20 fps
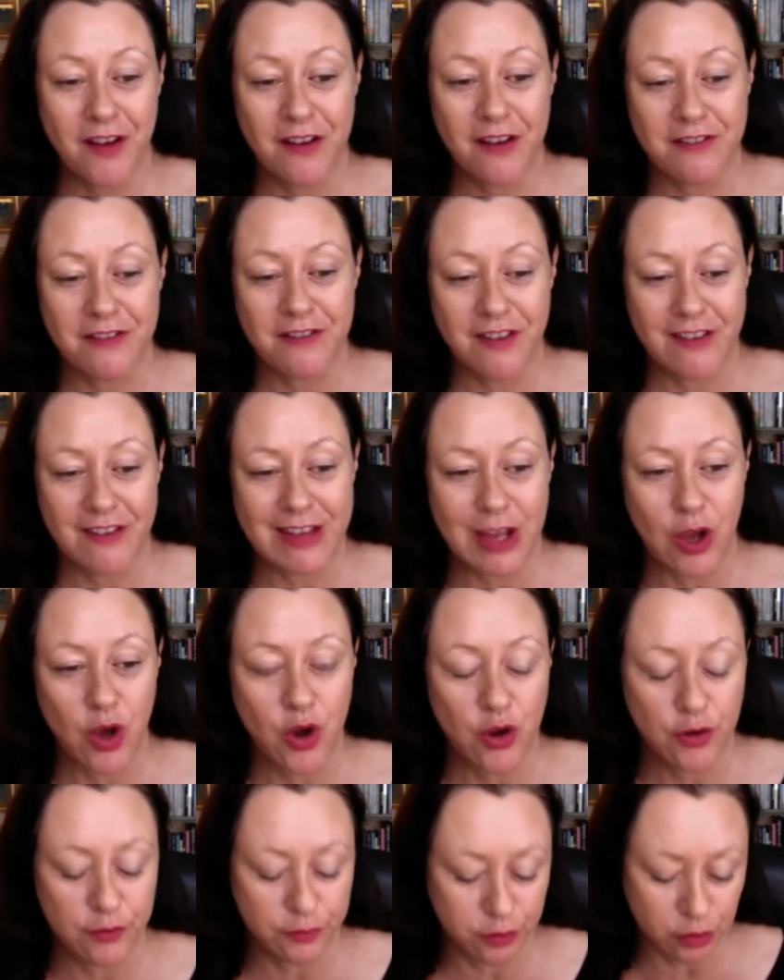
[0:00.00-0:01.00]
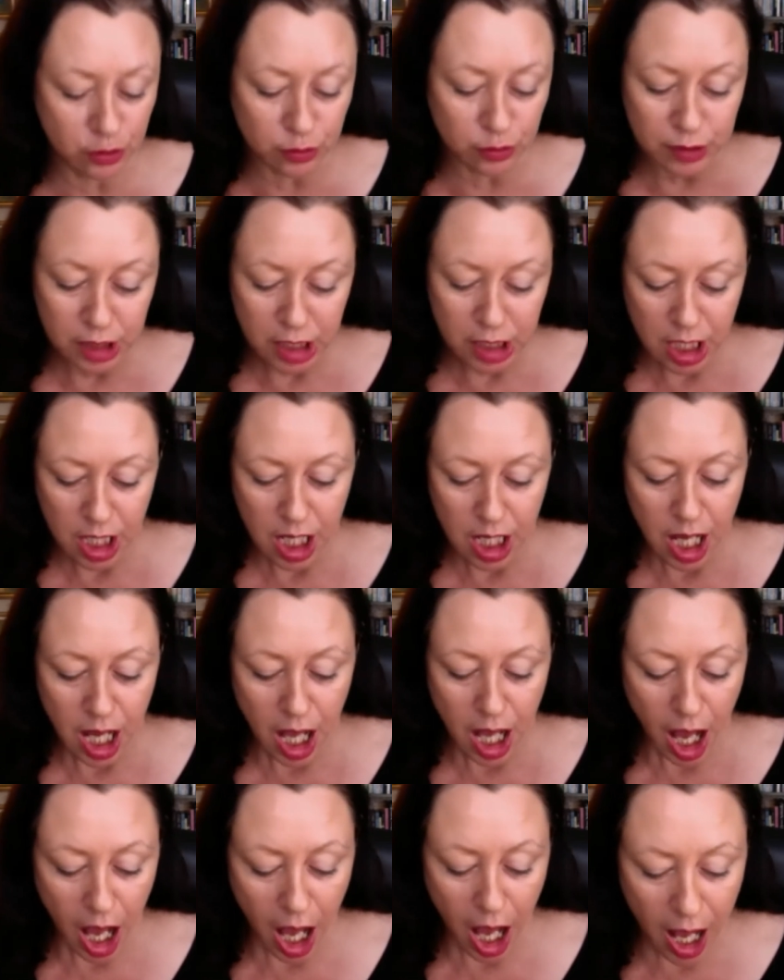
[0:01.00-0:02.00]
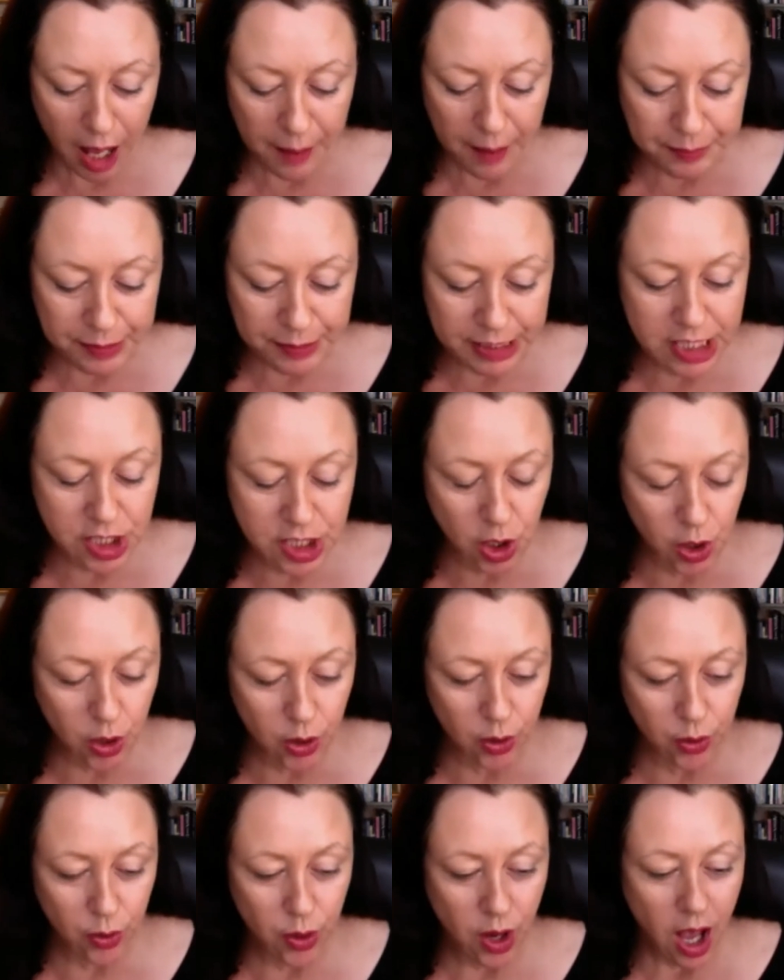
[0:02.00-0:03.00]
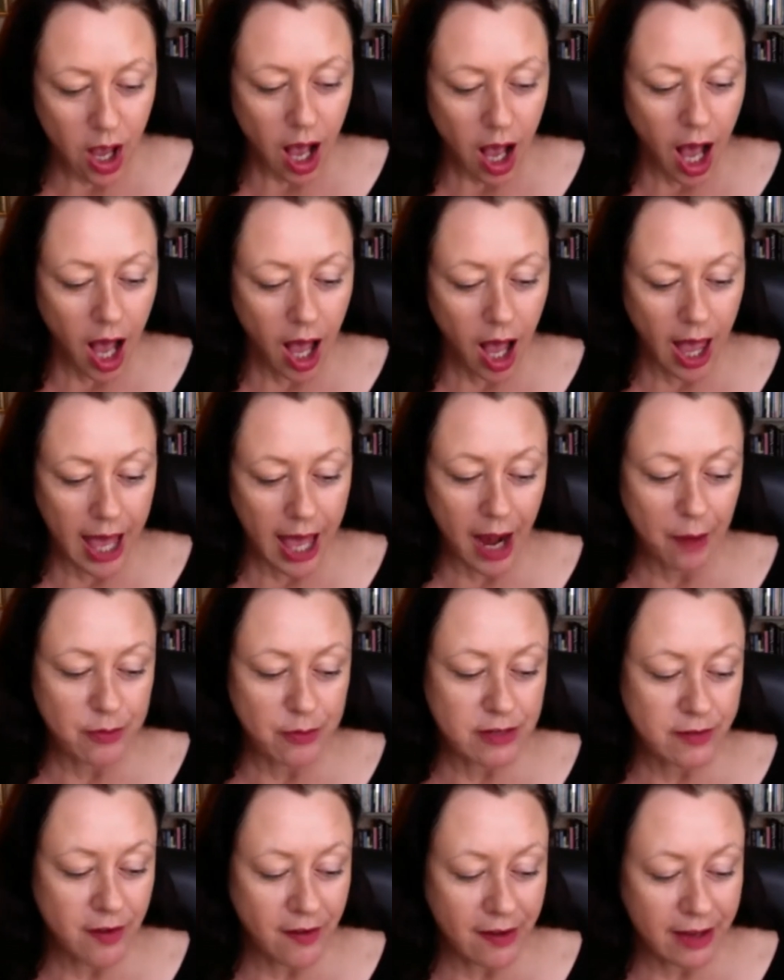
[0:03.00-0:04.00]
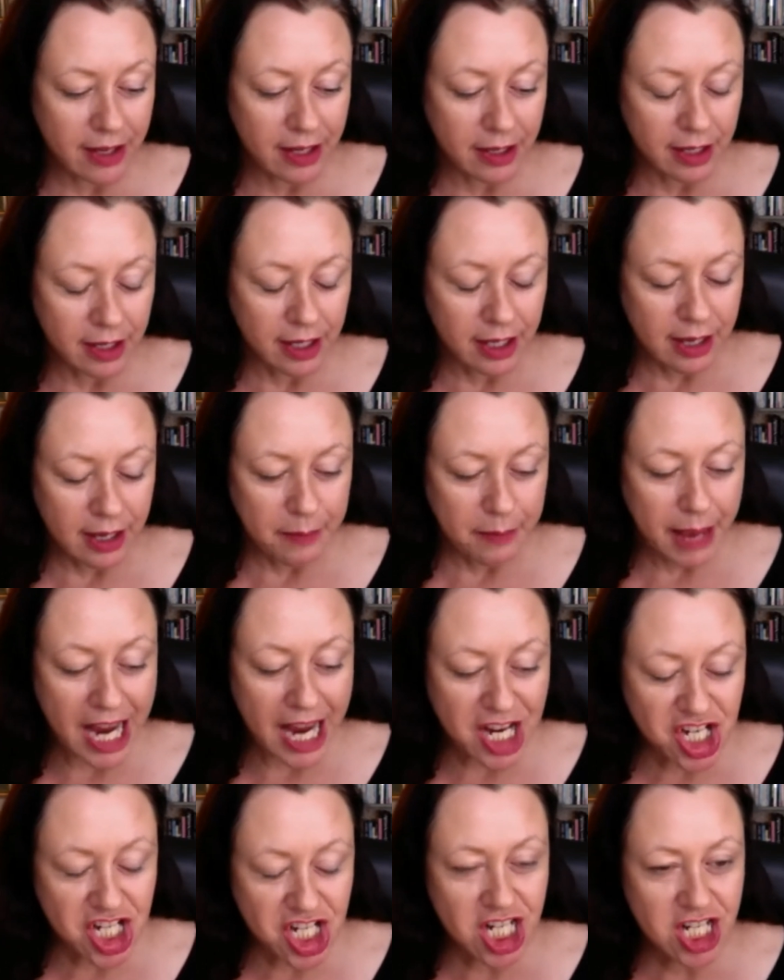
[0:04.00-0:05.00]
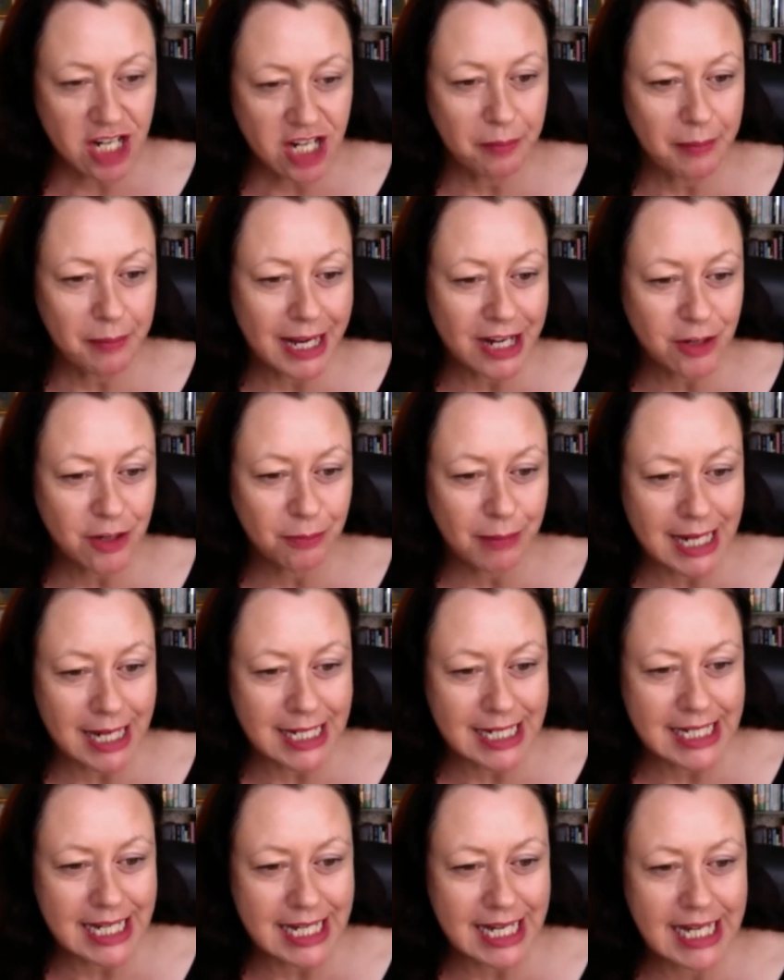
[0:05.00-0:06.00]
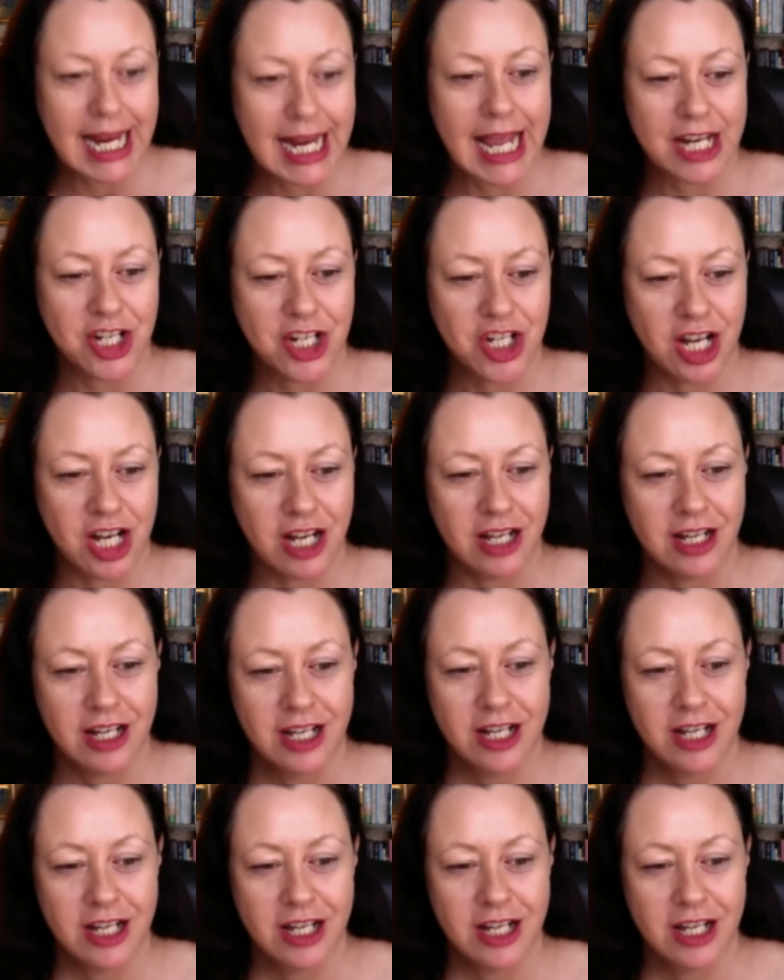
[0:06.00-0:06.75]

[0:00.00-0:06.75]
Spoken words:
very hurtful. And I was a very passionate and melodramatic teenager.